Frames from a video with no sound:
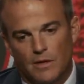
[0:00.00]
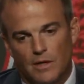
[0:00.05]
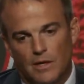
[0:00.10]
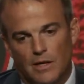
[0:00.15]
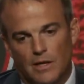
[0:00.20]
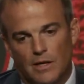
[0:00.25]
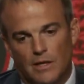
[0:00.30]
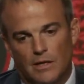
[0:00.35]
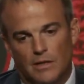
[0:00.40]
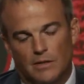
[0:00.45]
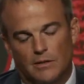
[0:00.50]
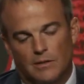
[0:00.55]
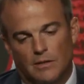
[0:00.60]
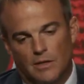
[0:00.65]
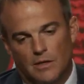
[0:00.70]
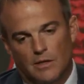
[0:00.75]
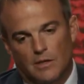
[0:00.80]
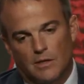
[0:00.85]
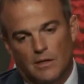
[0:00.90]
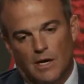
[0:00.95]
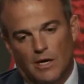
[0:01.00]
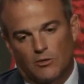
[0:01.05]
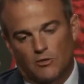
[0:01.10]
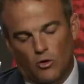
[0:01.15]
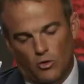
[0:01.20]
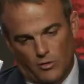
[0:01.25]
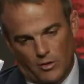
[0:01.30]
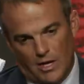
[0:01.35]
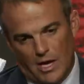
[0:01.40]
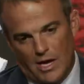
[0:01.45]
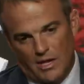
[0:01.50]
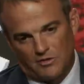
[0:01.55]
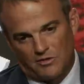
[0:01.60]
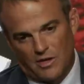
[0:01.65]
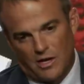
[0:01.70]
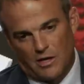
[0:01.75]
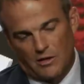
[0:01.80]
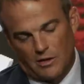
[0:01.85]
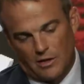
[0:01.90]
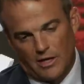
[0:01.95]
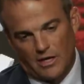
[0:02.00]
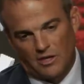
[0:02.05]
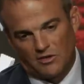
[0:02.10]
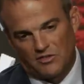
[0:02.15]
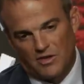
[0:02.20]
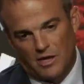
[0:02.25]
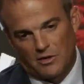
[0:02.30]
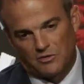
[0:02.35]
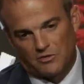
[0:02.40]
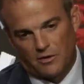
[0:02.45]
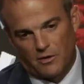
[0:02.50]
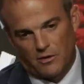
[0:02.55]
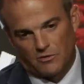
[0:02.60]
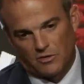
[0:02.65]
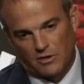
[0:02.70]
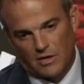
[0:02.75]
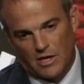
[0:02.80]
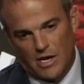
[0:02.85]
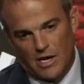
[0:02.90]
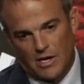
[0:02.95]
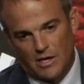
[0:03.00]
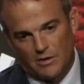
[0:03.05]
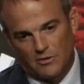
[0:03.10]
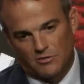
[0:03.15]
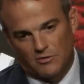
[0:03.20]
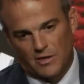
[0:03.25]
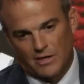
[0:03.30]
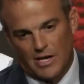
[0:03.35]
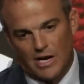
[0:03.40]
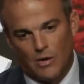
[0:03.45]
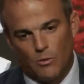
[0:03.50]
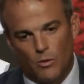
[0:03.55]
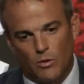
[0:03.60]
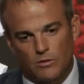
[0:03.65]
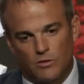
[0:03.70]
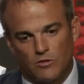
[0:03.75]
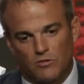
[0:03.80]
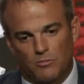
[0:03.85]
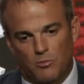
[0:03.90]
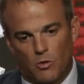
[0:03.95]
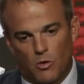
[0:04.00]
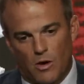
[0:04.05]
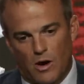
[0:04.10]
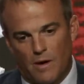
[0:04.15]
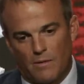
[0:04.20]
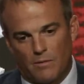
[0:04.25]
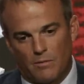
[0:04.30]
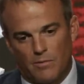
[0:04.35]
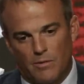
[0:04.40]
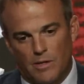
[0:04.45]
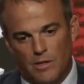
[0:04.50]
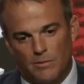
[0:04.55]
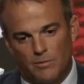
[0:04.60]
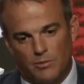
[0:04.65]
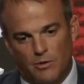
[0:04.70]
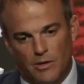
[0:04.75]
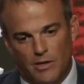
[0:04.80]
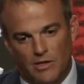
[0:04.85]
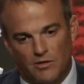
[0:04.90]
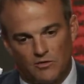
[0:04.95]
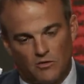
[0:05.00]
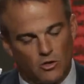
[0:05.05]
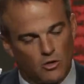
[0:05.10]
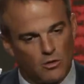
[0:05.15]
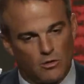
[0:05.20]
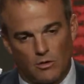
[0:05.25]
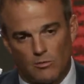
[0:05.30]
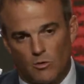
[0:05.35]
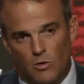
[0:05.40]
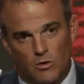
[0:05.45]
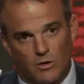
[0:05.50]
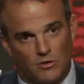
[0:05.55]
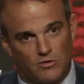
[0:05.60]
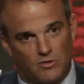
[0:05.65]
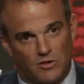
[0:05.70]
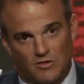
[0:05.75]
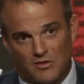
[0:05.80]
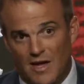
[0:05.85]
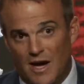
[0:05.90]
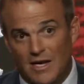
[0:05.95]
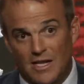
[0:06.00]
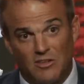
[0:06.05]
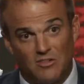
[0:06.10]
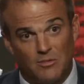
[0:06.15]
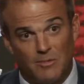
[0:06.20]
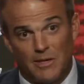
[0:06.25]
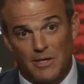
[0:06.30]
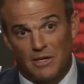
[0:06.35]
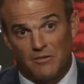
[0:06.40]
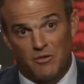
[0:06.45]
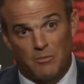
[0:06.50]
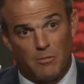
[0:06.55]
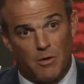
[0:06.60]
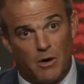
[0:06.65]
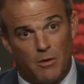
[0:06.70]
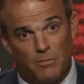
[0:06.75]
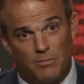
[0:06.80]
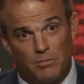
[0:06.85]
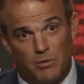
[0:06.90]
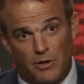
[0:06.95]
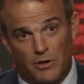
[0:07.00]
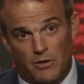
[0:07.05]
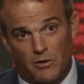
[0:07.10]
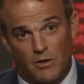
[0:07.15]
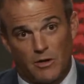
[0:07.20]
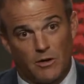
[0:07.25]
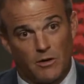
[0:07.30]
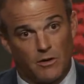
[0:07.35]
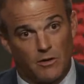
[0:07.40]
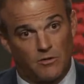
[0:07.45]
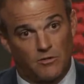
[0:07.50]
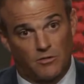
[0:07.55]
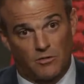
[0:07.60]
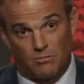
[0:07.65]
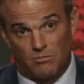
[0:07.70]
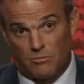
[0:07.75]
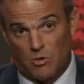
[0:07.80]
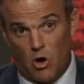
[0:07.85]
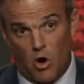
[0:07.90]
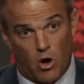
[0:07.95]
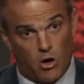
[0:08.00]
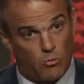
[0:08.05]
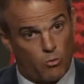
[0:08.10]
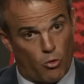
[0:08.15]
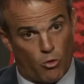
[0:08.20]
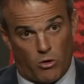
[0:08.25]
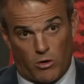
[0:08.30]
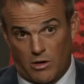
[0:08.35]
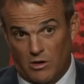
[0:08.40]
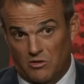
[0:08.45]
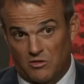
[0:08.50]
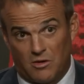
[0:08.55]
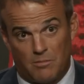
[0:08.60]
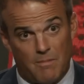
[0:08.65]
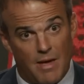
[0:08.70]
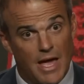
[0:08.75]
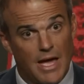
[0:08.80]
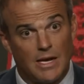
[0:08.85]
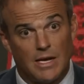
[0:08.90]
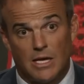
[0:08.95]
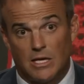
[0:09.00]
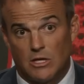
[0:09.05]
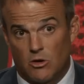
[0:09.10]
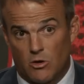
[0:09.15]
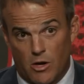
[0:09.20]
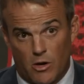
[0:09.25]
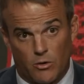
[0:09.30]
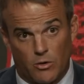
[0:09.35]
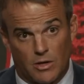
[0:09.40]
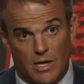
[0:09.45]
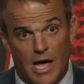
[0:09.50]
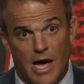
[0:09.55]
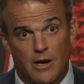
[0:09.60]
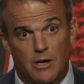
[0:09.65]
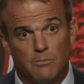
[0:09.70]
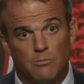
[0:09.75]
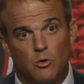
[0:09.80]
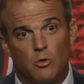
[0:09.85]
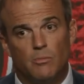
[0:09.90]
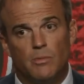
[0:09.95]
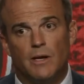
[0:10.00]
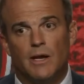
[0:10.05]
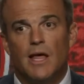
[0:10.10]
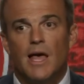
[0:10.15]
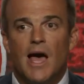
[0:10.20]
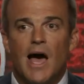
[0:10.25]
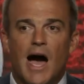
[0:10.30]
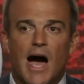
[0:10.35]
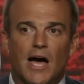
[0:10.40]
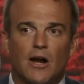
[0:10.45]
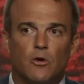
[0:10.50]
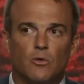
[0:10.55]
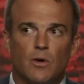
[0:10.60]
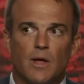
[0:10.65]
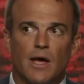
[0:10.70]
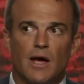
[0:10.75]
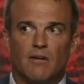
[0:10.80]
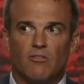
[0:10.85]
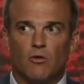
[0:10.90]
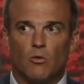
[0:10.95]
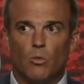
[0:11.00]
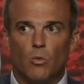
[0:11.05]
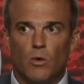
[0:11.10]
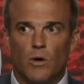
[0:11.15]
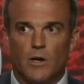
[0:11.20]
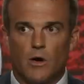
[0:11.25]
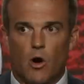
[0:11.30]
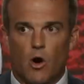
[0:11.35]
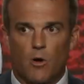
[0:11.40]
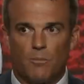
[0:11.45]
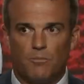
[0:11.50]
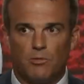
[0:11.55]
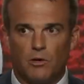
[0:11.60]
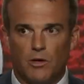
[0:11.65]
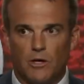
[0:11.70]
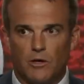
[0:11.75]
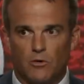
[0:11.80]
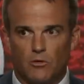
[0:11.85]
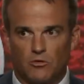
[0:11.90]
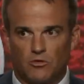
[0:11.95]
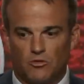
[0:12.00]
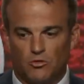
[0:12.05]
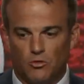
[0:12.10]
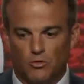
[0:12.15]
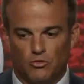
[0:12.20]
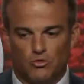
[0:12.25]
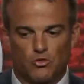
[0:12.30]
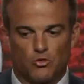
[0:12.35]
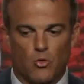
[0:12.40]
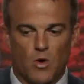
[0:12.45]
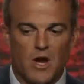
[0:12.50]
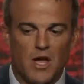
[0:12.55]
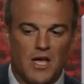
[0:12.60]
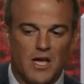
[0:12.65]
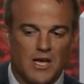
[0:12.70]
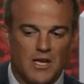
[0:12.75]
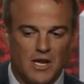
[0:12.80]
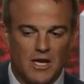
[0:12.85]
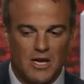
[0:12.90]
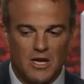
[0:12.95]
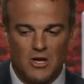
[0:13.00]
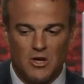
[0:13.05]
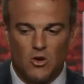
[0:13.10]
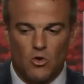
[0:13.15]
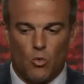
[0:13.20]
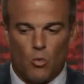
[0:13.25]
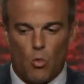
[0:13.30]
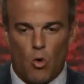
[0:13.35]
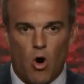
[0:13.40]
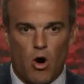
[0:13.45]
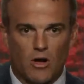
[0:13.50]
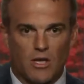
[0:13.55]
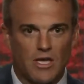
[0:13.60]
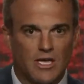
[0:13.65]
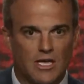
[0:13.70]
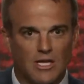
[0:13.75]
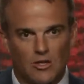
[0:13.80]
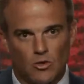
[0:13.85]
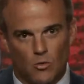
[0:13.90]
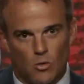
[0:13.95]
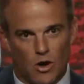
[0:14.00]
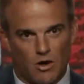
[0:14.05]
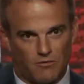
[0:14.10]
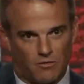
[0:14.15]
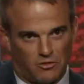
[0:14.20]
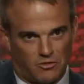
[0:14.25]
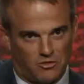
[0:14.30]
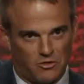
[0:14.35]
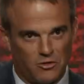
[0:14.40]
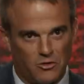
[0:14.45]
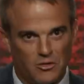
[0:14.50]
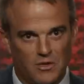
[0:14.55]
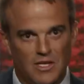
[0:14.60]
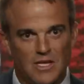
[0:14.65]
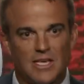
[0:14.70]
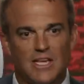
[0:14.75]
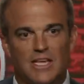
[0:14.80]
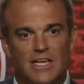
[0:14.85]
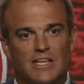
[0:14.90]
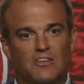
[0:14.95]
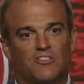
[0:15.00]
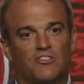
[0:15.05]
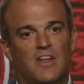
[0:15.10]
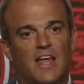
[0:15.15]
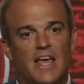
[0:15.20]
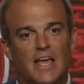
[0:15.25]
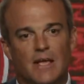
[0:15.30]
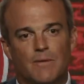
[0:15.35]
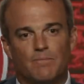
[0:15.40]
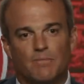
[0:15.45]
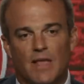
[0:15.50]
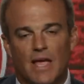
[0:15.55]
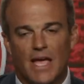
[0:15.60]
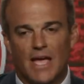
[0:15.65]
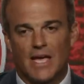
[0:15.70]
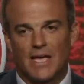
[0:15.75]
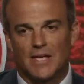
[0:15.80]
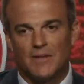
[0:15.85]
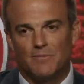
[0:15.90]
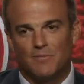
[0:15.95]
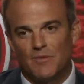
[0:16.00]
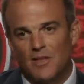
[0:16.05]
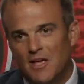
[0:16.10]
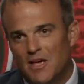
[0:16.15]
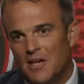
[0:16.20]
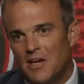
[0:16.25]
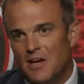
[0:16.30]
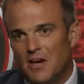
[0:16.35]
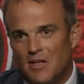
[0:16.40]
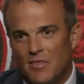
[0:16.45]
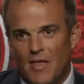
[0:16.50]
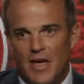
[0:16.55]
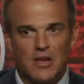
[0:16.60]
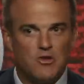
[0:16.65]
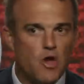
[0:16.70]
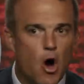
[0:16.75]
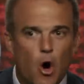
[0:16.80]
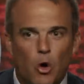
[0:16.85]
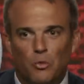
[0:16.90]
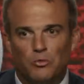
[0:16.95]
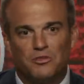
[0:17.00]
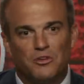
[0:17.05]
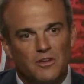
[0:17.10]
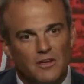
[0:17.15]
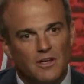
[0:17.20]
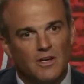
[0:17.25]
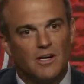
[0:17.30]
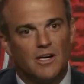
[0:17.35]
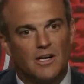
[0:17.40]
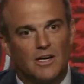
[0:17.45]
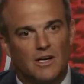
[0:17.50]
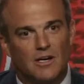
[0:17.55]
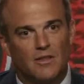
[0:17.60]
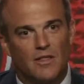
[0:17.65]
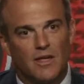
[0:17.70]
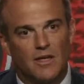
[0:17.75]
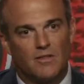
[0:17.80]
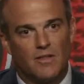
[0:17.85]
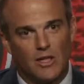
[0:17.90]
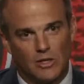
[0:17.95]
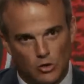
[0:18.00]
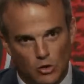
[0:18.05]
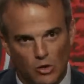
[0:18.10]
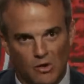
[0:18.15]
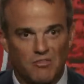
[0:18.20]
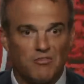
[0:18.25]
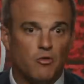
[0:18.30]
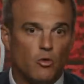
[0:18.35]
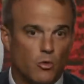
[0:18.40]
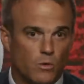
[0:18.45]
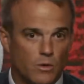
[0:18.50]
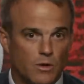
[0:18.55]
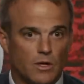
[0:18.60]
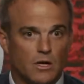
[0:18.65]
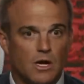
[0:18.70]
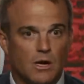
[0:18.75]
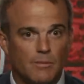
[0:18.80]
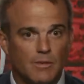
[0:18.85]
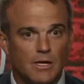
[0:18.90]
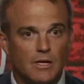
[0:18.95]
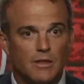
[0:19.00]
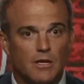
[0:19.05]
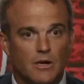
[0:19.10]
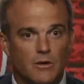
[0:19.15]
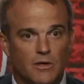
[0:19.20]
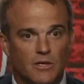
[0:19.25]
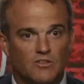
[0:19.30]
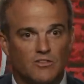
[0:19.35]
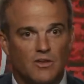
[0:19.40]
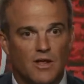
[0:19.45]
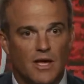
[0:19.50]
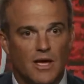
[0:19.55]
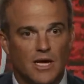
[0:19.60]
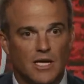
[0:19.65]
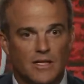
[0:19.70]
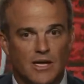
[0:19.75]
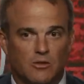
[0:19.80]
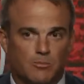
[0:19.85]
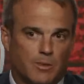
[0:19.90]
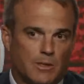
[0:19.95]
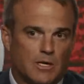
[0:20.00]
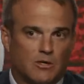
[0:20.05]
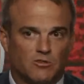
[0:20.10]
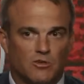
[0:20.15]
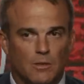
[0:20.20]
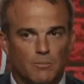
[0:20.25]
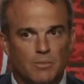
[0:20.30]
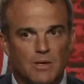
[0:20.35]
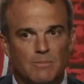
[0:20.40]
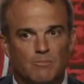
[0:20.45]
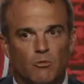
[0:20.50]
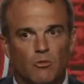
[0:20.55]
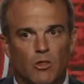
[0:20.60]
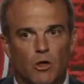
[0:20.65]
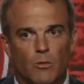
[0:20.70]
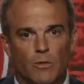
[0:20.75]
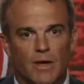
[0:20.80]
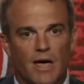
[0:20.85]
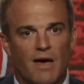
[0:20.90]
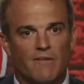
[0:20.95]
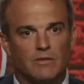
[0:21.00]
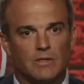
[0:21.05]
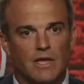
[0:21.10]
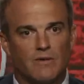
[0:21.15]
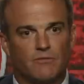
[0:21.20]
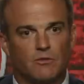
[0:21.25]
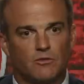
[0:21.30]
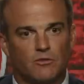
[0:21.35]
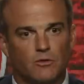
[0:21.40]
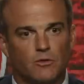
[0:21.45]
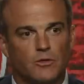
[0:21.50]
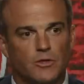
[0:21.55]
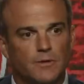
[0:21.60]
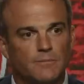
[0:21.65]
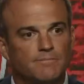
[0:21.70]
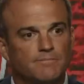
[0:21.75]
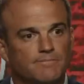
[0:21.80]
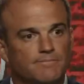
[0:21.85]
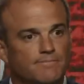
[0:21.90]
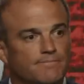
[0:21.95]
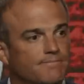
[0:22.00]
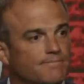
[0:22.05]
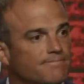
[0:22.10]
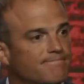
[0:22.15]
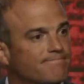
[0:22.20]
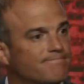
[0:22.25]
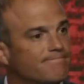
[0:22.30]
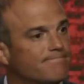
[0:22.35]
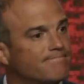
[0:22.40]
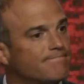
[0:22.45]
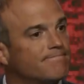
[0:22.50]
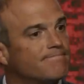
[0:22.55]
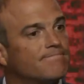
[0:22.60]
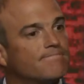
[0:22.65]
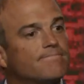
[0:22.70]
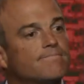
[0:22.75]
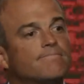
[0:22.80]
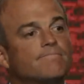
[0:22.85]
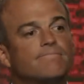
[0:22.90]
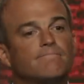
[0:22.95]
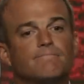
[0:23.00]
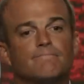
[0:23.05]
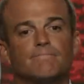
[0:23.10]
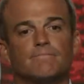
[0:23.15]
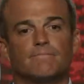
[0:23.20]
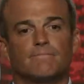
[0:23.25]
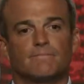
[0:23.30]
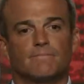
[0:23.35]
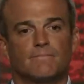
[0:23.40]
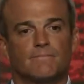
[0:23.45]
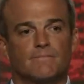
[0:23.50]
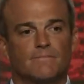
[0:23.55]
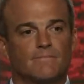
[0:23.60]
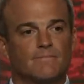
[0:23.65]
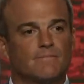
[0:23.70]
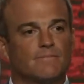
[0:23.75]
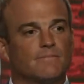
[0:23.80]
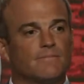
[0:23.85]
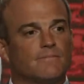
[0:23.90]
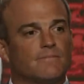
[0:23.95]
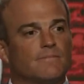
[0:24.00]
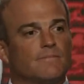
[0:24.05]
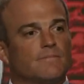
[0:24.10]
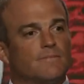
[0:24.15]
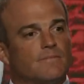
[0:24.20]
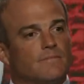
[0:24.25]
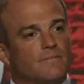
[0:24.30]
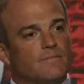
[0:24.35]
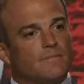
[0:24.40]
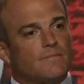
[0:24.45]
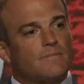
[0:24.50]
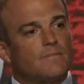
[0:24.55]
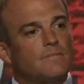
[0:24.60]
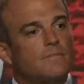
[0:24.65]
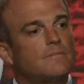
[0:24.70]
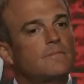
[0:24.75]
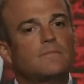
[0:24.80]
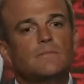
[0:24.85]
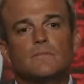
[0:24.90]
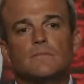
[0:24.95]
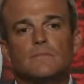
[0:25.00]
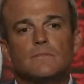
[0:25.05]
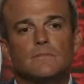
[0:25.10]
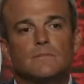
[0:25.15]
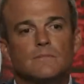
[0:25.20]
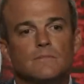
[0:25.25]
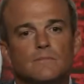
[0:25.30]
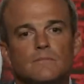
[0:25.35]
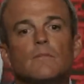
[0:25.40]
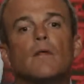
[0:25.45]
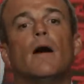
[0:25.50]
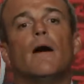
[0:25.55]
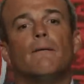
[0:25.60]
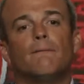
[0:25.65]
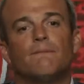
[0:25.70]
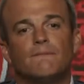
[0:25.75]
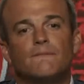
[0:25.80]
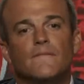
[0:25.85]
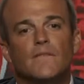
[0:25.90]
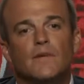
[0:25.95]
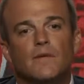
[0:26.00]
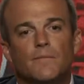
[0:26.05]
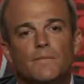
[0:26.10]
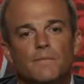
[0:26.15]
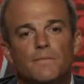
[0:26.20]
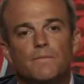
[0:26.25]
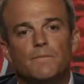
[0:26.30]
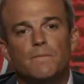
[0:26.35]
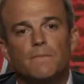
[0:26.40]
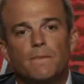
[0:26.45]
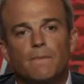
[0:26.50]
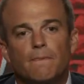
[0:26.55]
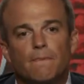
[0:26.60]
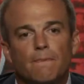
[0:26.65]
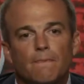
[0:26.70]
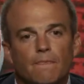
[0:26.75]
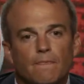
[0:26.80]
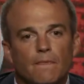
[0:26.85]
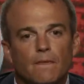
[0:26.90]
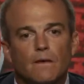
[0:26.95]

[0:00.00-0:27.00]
and I told the guys down, the ladies downstairs, and guys, like, I want this program to be a place. Don't get me wrong, it's, it's not easy being a football player here. It's hard work, it's demanding, you're held accountable. But I don't ever want our players to dread walking into our facility each day. And they don't. Uh, they, they look forward to coming in there each day, and that's because of the people that we have in that facility. In the middle, back row. Uh, yeah, Coach. Uh, th- this is your third different